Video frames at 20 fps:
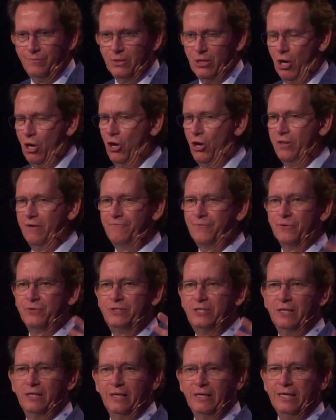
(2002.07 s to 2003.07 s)
all the
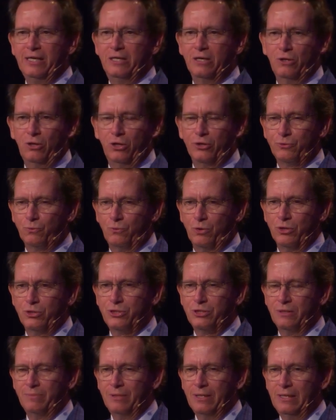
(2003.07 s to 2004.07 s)
fertility cult
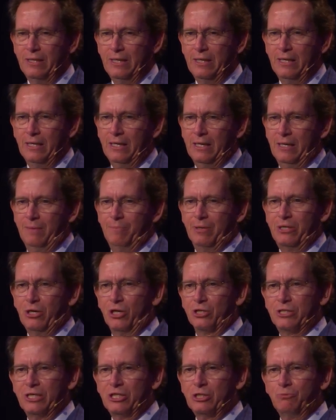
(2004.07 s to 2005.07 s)
worship.
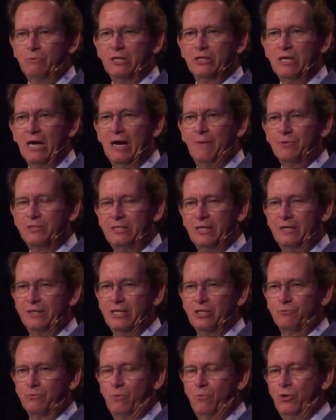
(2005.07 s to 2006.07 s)
Because this is what God was telling
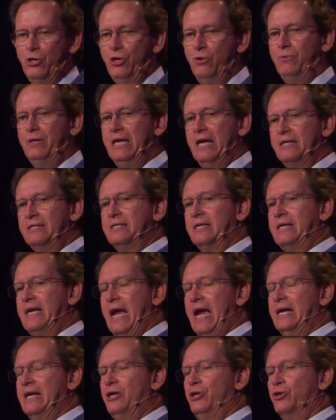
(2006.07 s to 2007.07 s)
Israel when you get to
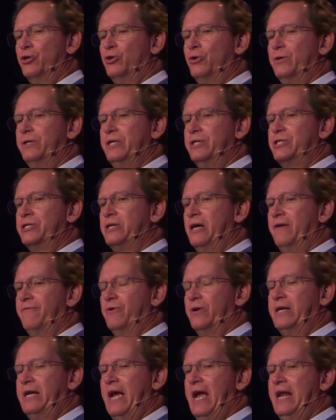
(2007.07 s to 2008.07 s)
Canaan, you're going to
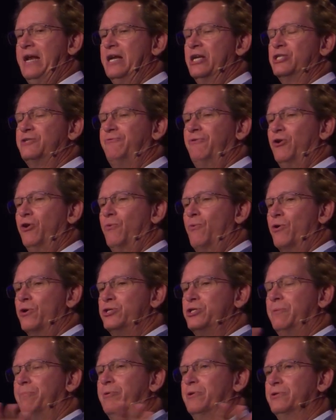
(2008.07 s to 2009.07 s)
discover Canaan is full of
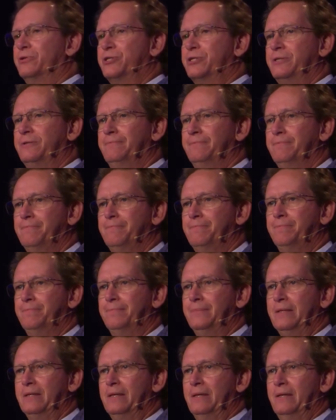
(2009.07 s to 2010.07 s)
worshipers.
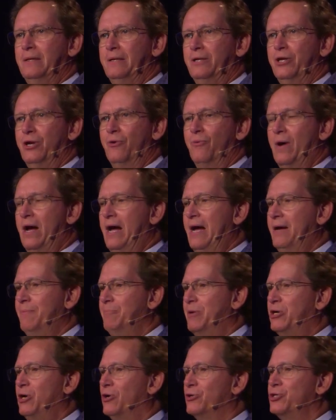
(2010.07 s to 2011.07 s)
You know why?
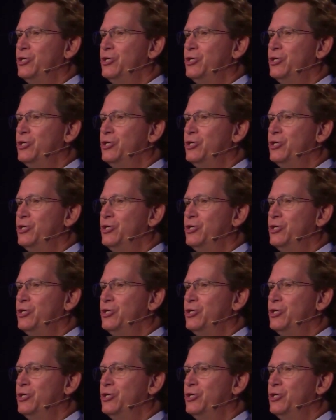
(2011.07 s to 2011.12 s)
Because